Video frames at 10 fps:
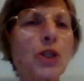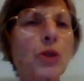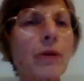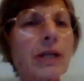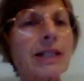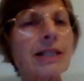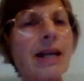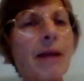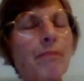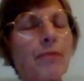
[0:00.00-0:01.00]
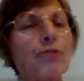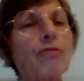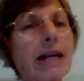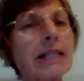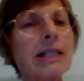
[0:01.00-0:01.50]
to accept the
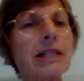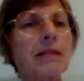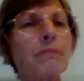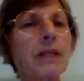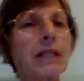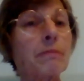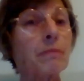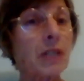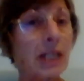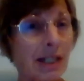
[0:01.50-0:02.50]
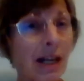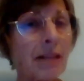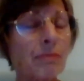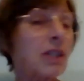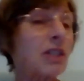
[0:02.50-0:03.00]
racism inside
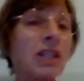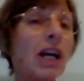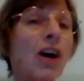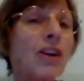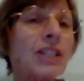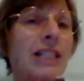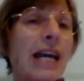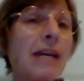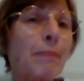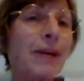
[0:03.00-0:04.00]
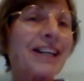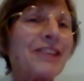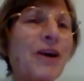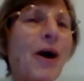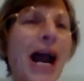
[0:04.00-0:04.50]
themselves, because I can't escape it. You
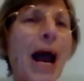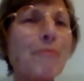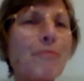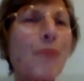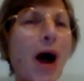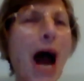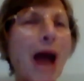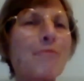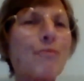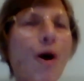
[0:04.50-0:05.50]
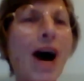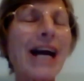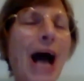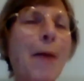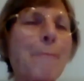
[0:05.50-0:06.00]
know, I'm white,
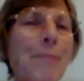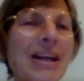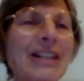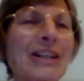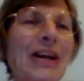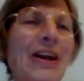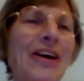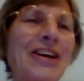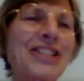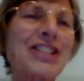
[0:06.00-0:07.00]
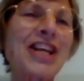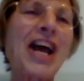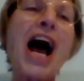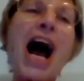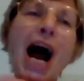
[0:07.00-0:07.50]
I'm middle class,
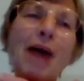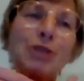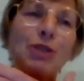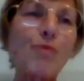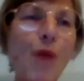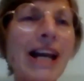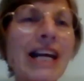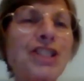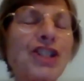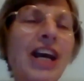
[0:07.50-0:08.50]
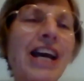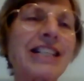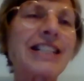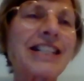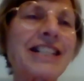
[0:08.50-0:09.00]
I was well
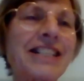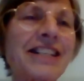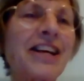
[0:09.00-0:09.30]
educated.